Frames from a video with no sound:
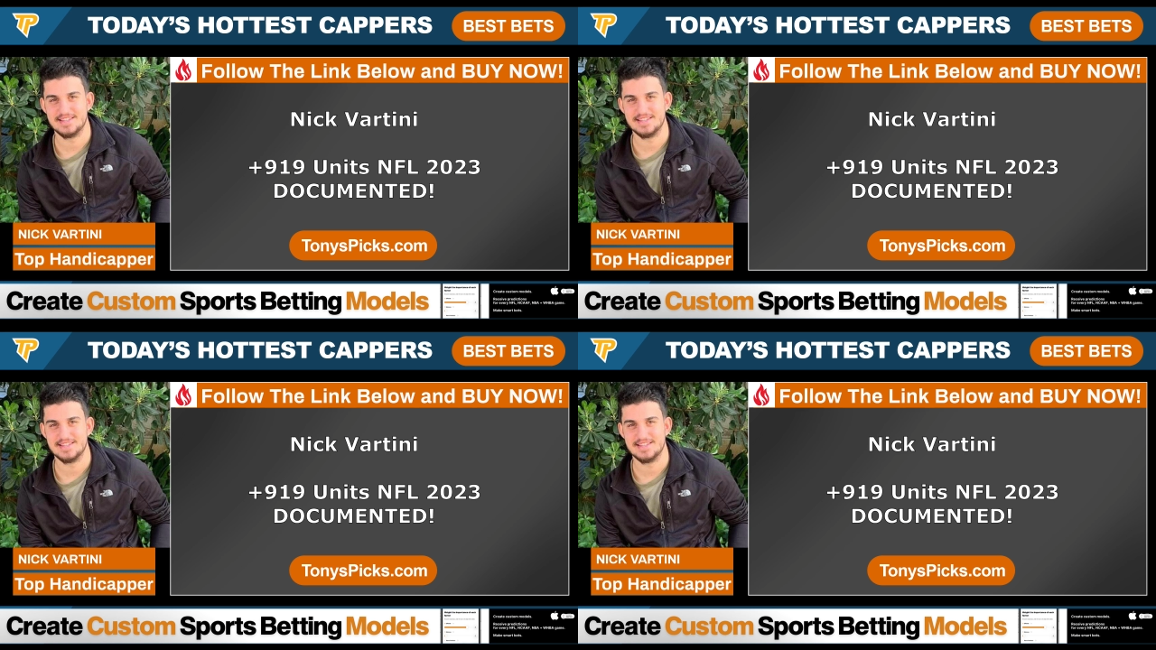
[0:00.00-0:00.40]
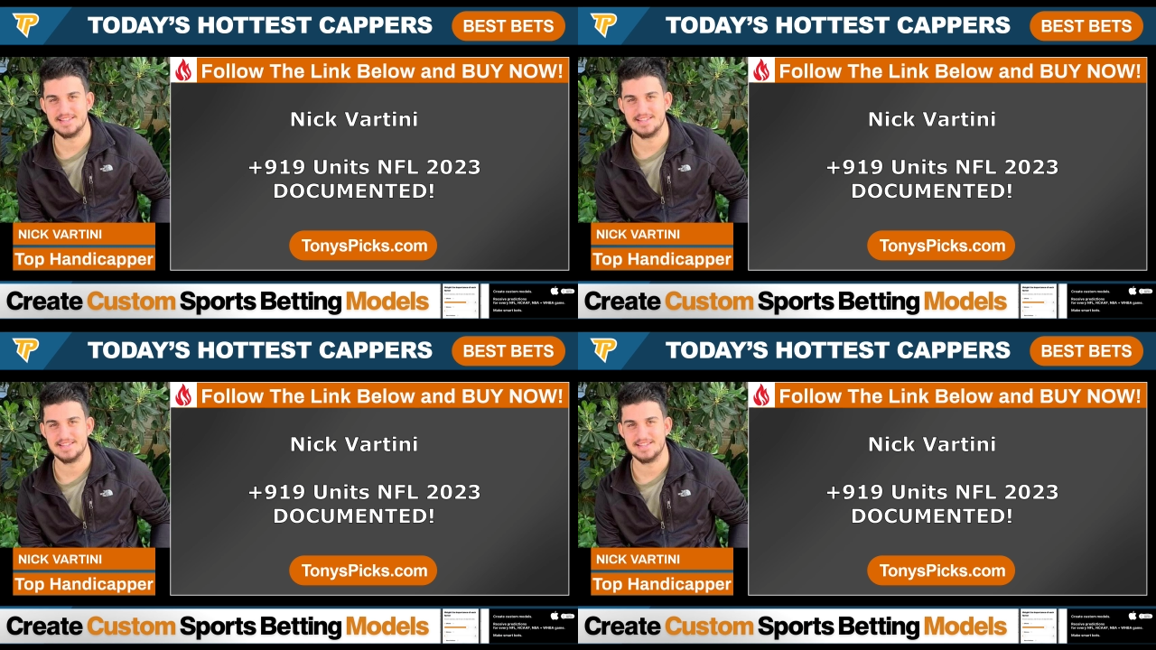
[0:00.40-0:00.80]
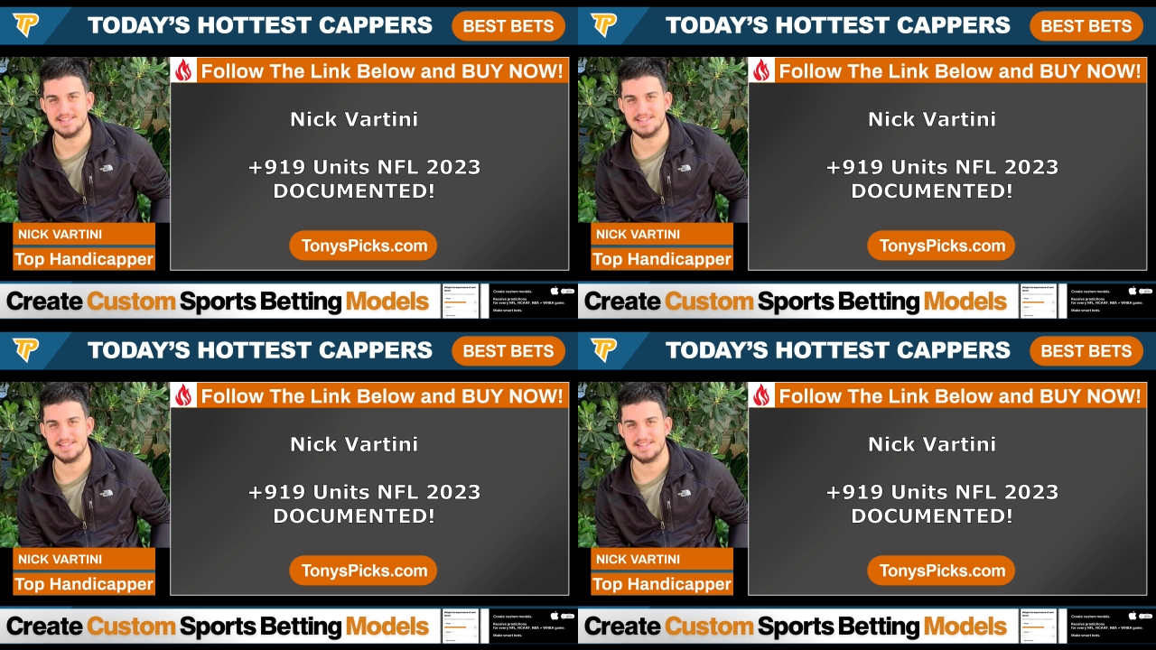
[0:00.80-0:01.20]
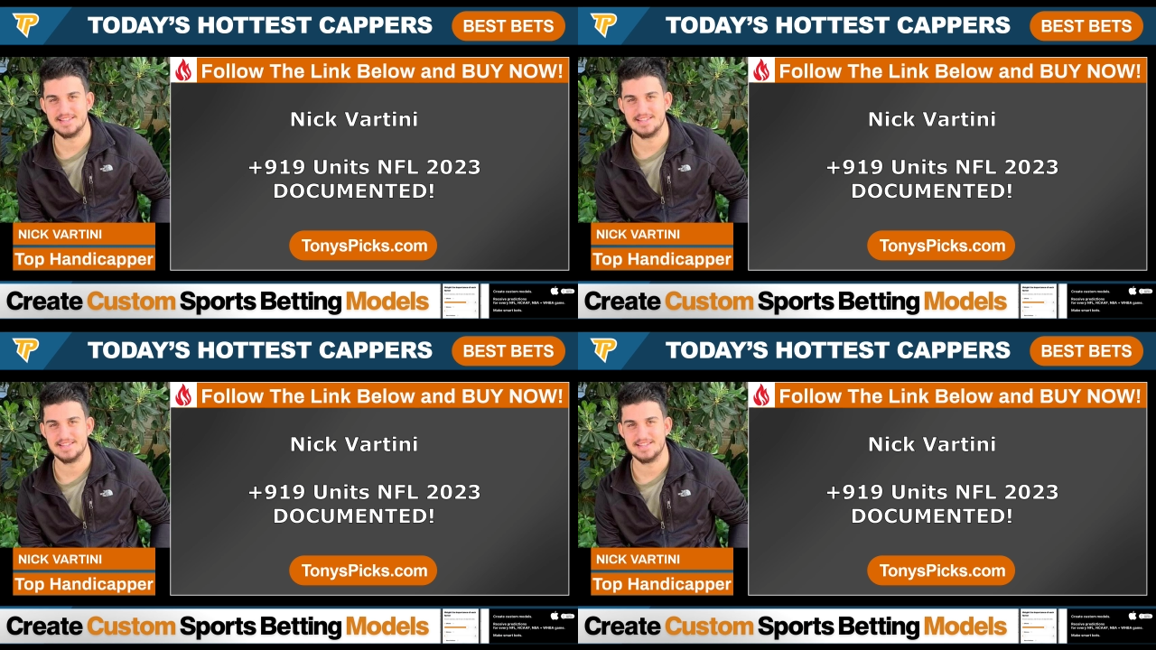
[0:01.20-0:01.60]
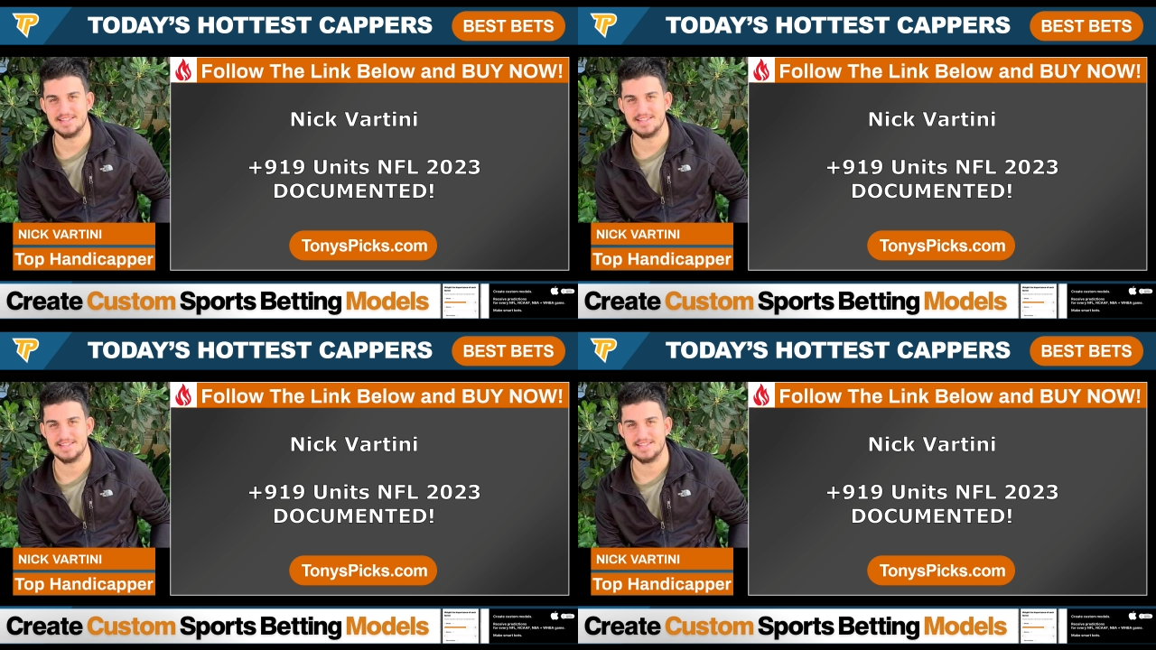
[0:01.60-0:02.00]

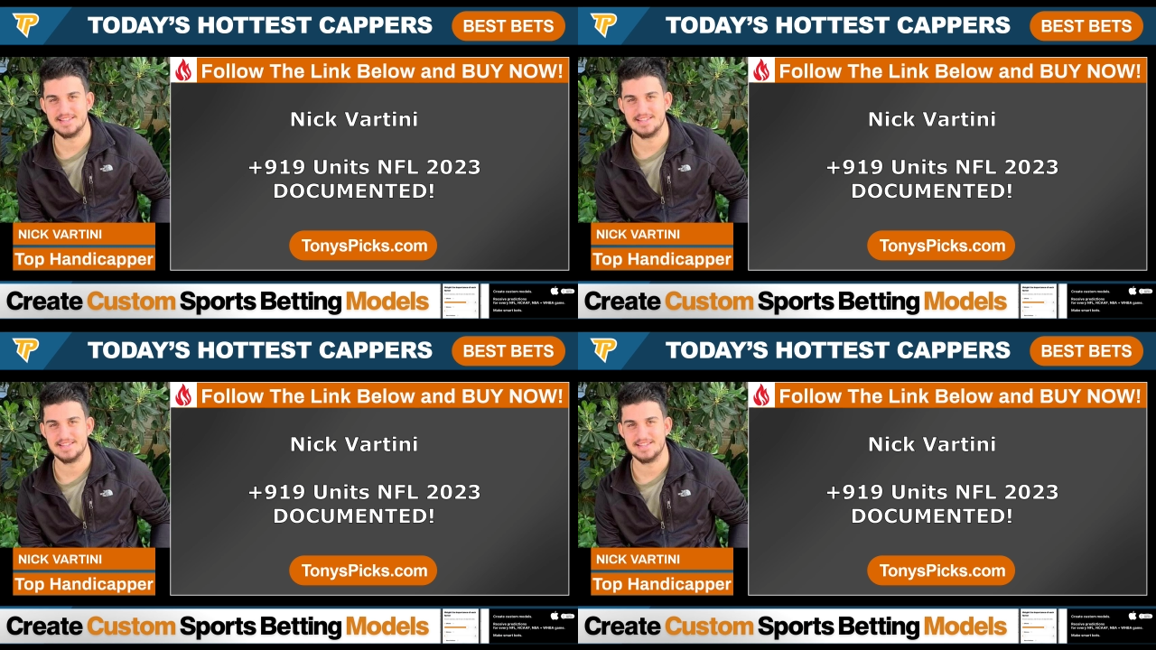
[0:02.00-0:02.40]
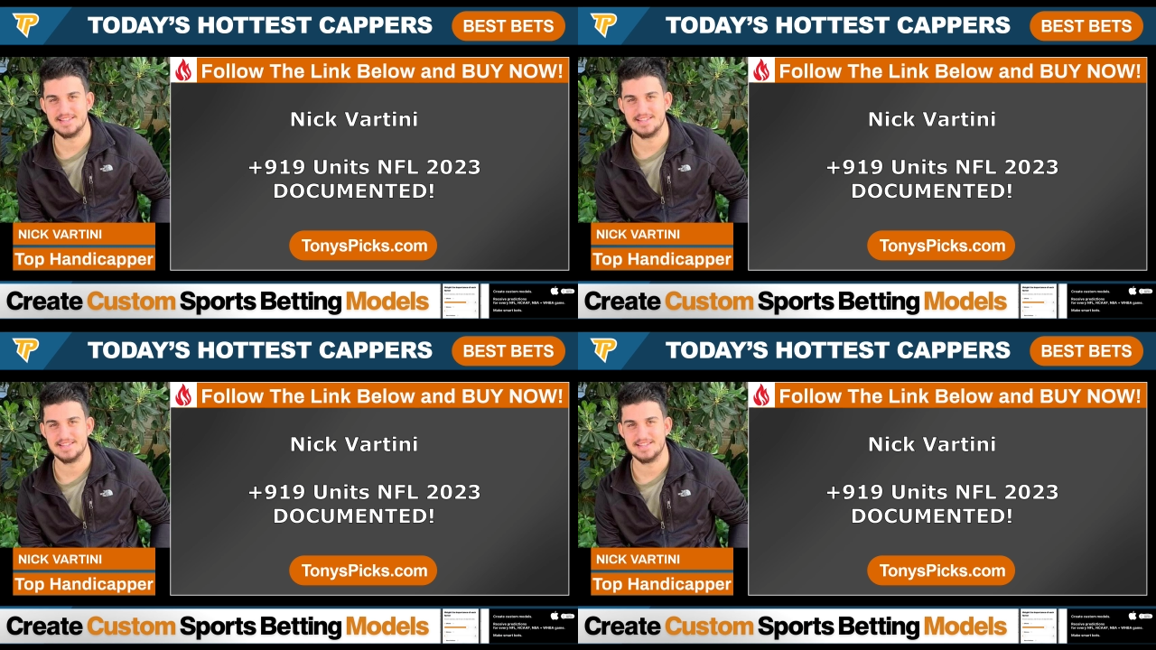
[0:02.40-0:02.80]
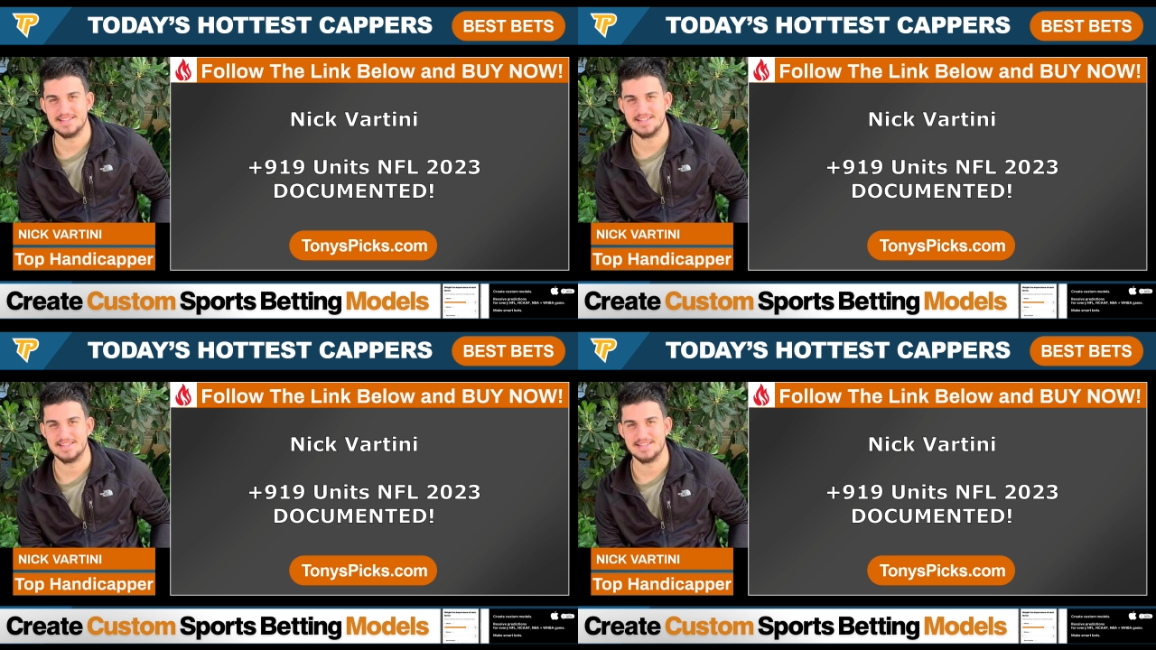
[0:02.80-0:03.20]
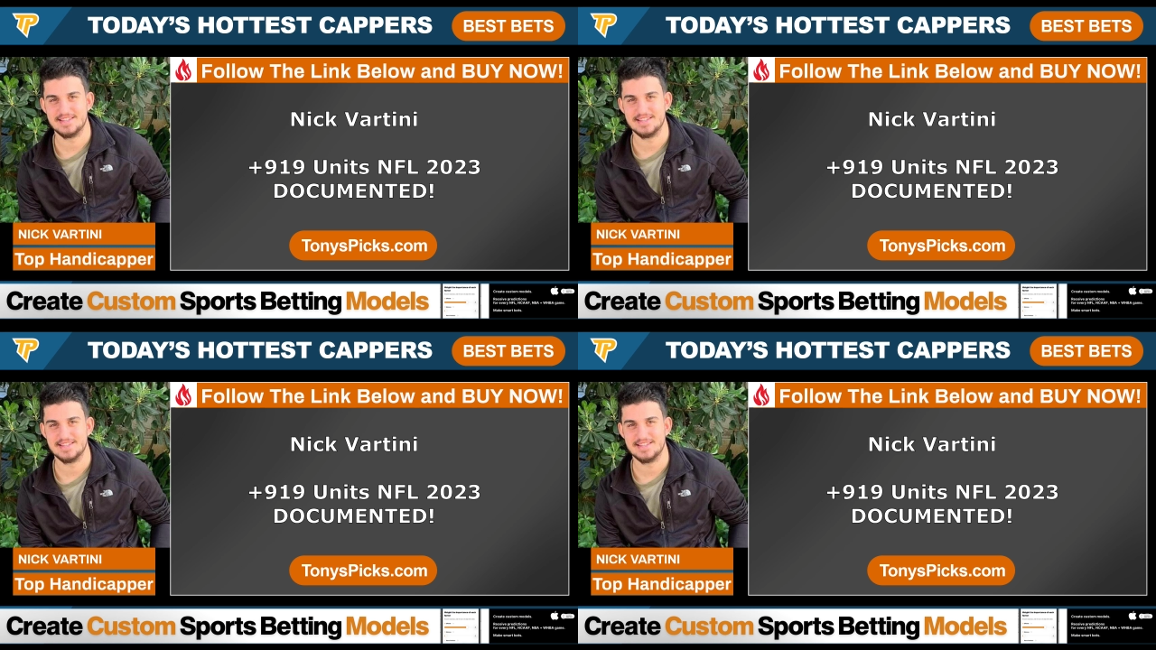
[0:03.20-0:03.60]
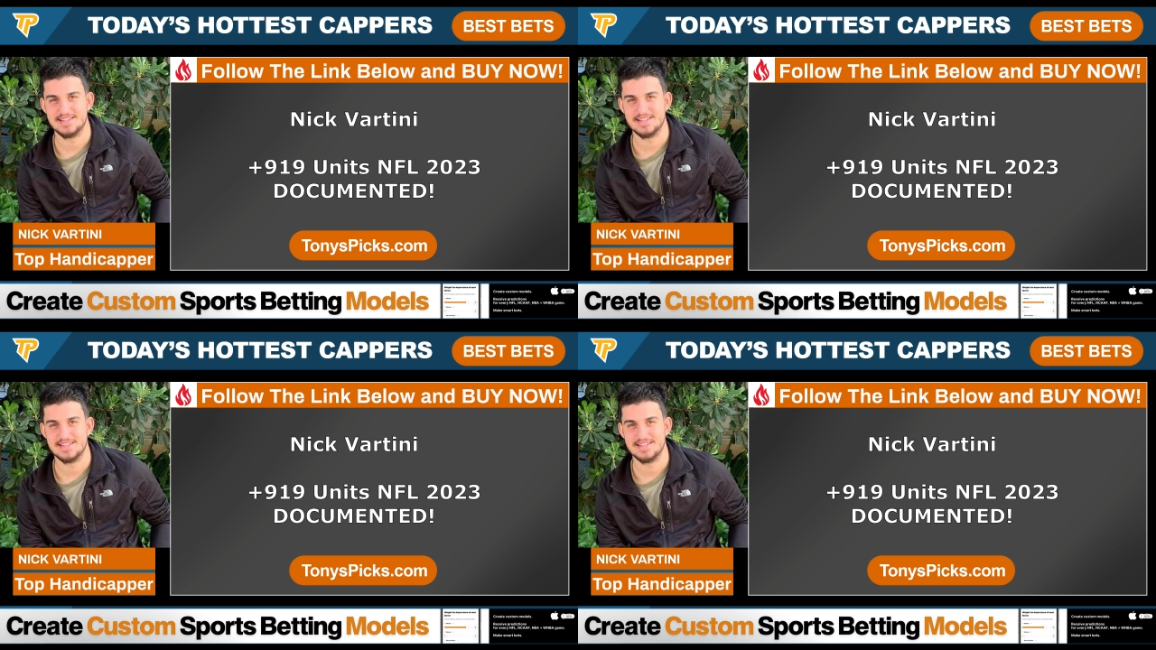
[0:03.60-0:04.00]

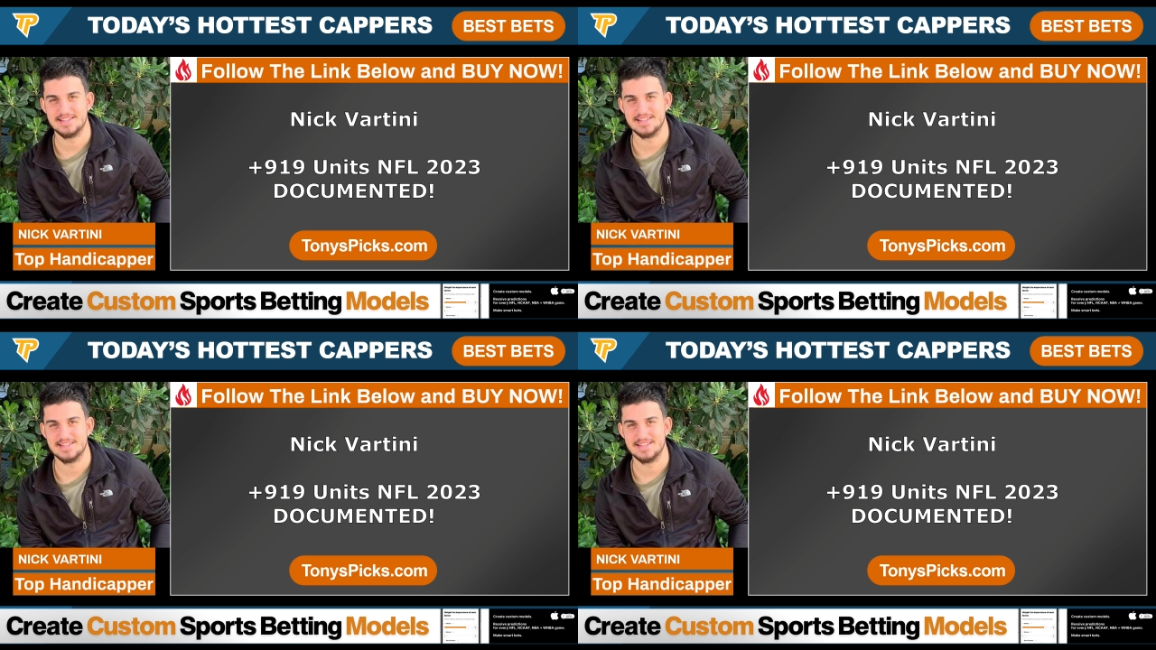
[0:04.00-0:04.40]
Nothing is said.